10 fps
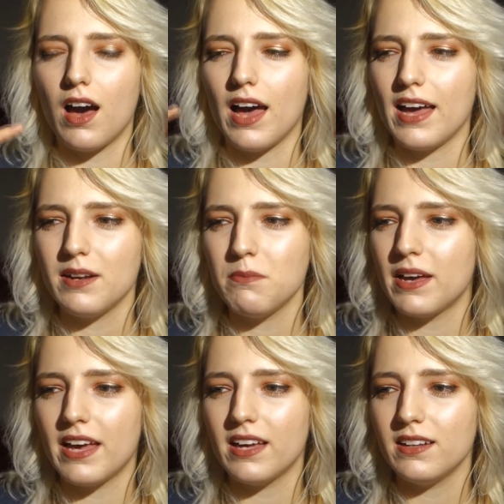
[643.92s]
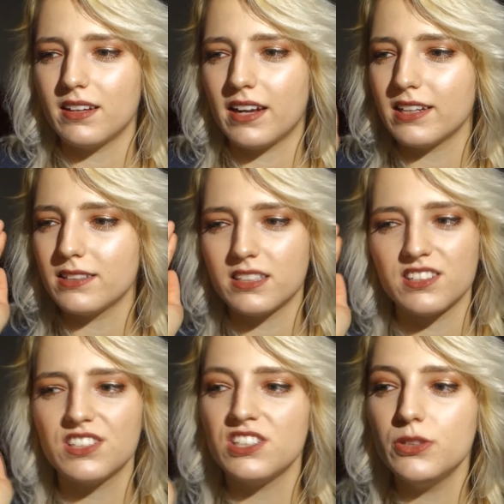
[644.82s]
I had in my head that I had to
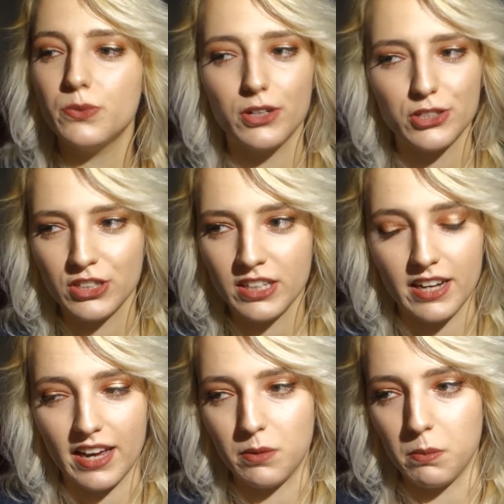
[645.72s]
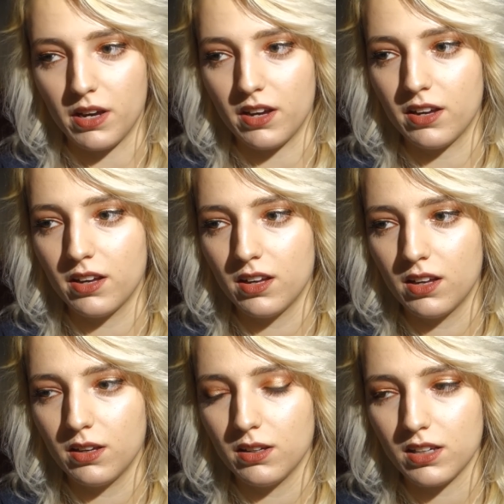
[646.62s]
continue watching an anime.
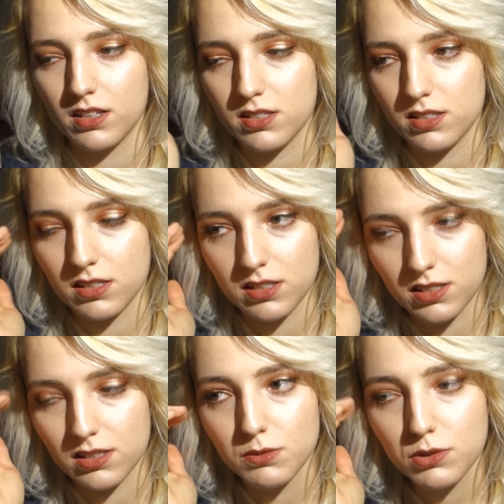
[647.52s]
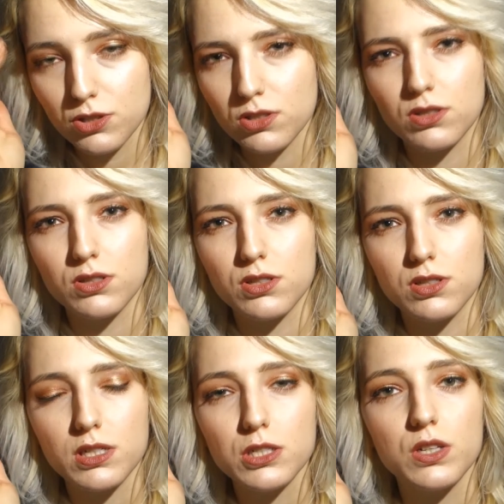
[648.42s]
Because it was just
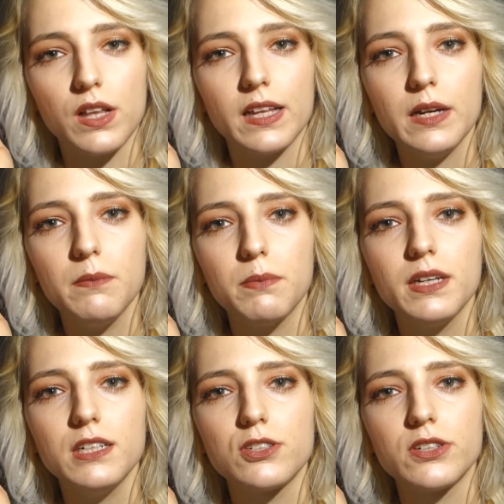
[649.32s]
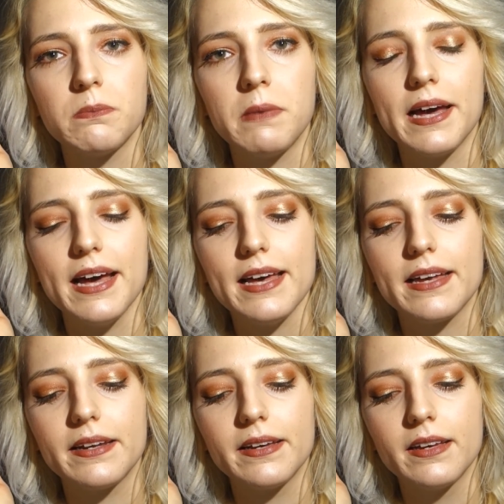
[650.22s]
such a clear picture in my head.